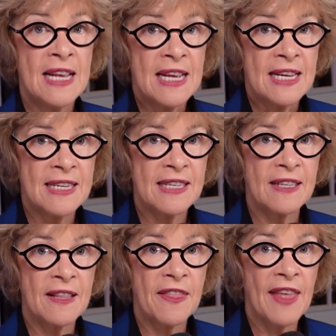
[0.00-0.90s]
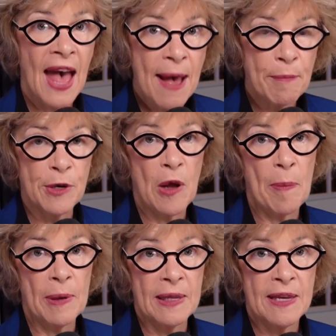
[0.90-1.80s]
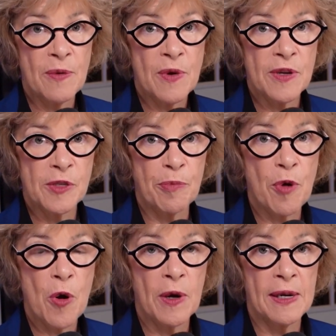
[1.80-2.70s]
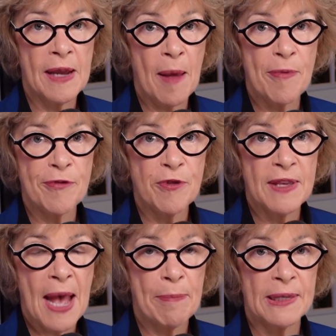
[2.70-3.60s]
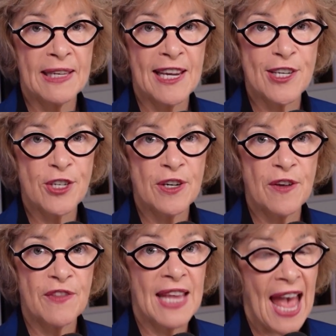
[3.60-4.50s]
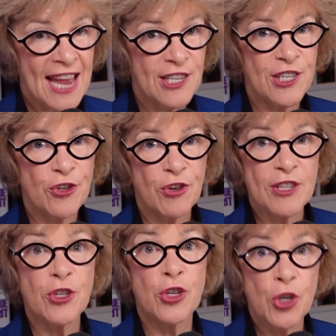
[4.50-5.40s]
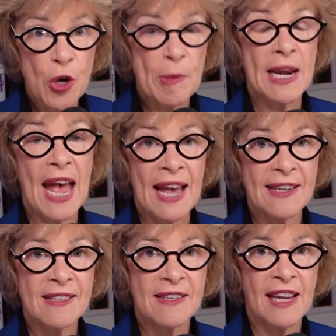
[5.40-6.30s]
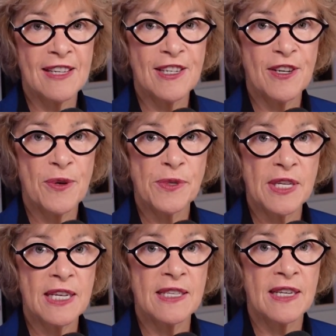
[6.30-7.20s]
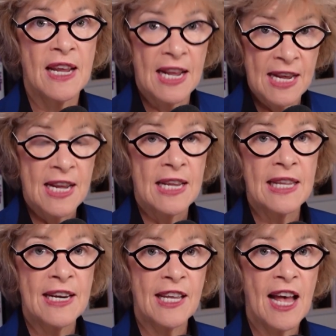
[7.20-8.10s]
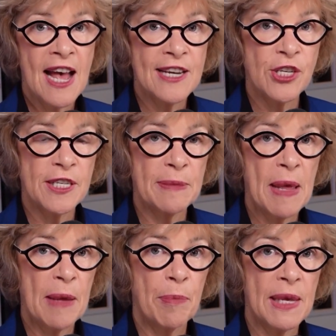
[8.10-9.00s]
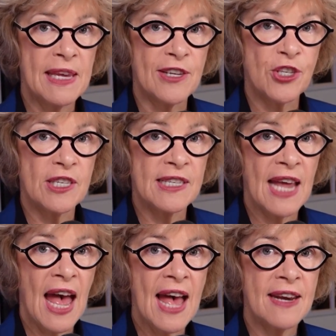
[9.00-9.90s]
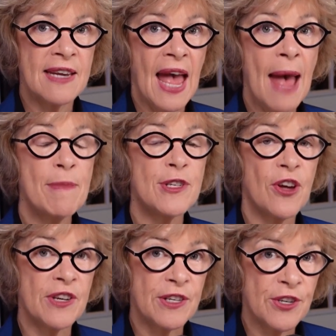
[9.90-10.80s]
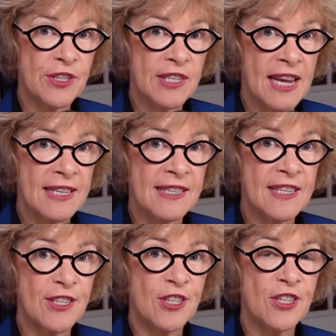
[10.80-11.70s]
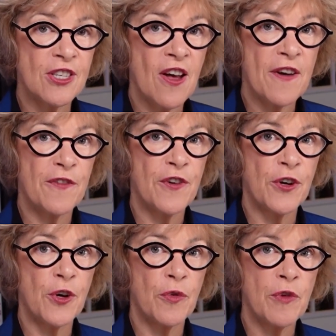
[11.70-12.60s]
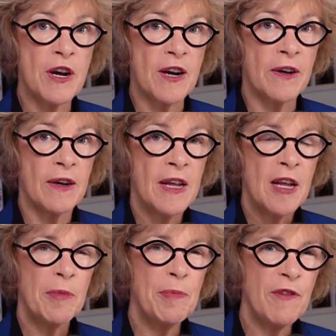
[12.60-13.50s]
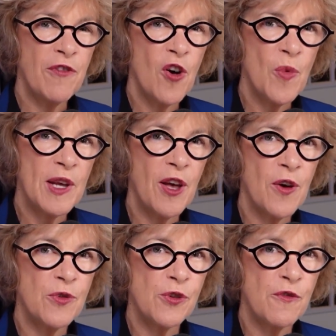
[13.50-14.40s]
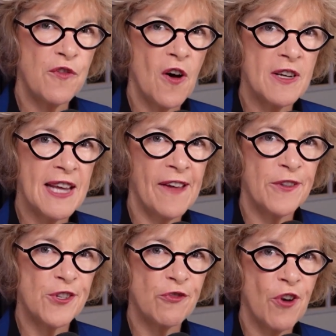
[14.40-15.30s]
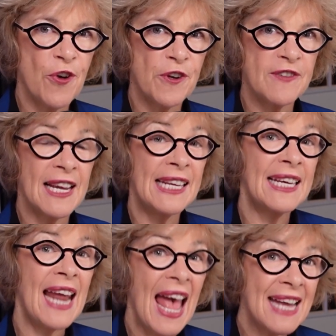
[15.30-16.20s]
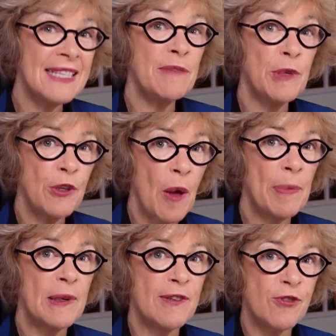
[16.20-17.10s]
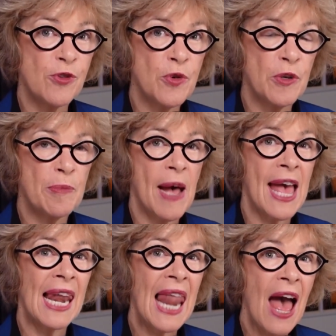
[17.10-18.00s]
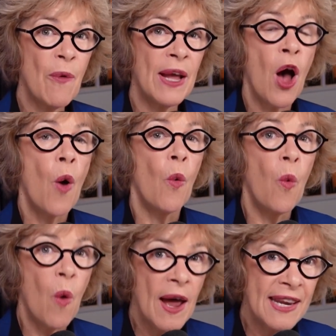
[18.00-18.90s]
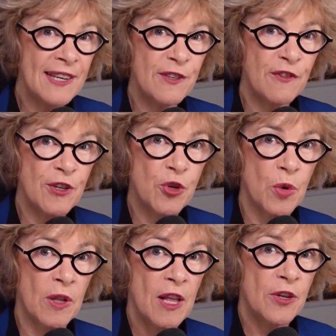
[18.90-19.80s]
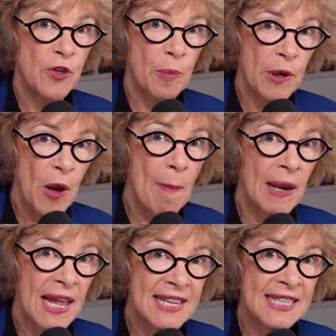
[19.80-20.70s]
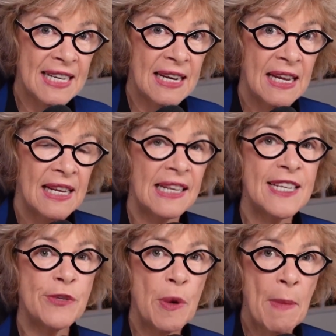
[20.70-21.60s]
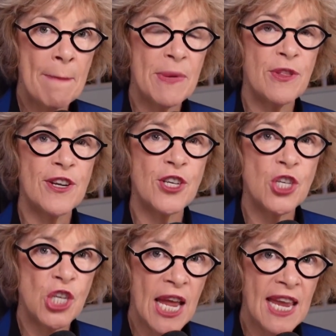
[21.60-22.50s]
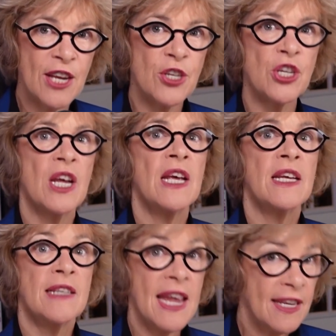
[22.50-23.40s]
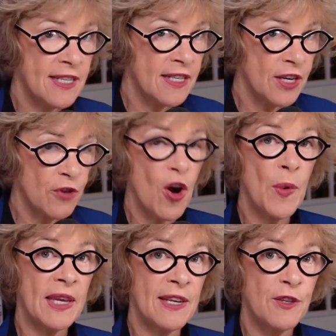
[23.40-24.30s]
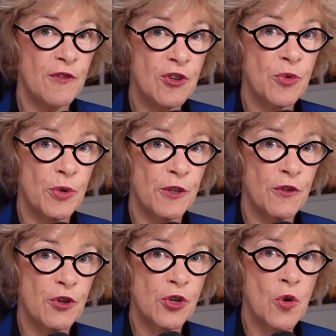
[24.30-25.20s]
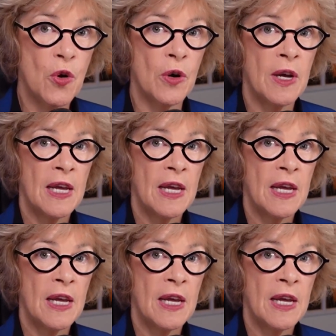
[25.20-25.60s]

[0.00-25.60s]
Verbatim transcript: until that monopoly was broken up through the application of the Antitrust Sherman Act in nineteen oh six. Lina Khan just may be. She's had Amazon in her sights since the start of her career. But before we go too far down this road of telling an anti-monopoly story by allowing one individual to monopolize it, let's remember that that change takes heroic individuals for sure,